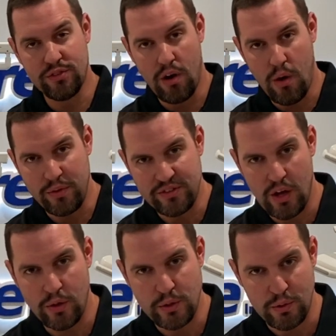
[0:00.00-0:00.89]
skull we
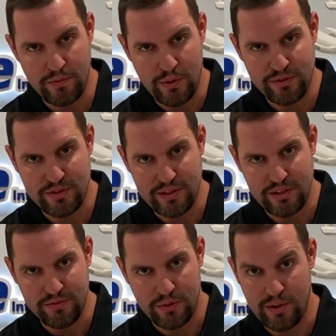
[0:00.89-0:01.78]
sell at the
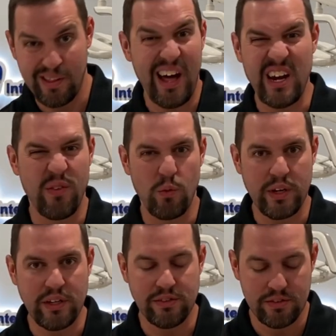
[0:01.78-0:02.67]
universities for a lot of different
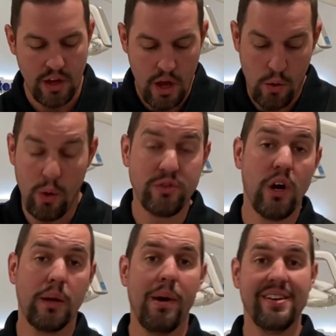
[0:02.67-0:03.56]
reasons. What we'll
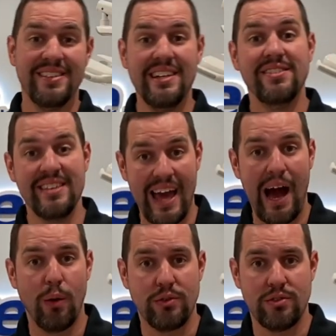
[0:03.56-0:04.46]
talk about is the ins and the
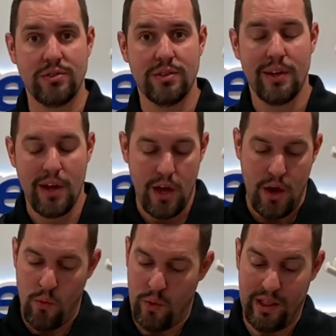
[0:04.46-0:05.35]
outs.
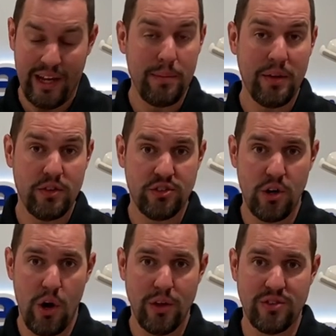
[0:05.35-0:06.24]
What I like about this
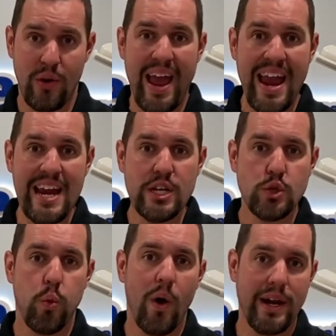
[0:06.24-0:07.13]
skull, it's our
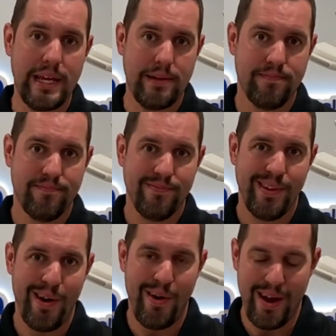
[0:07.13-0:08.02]
A20.
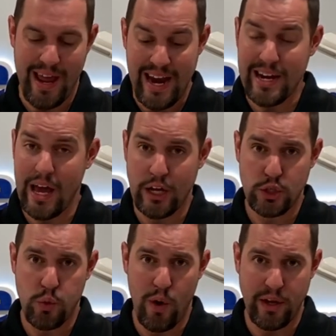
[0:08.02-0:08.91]
All right,
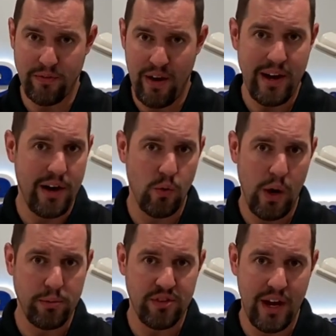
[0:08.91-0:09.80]
A-20. You find it on
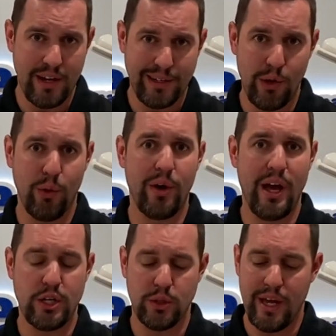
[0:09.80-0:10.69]
our website,
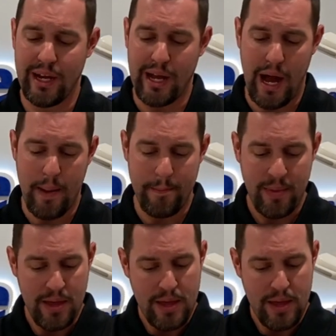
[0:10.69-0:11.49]
kilgorenational.com.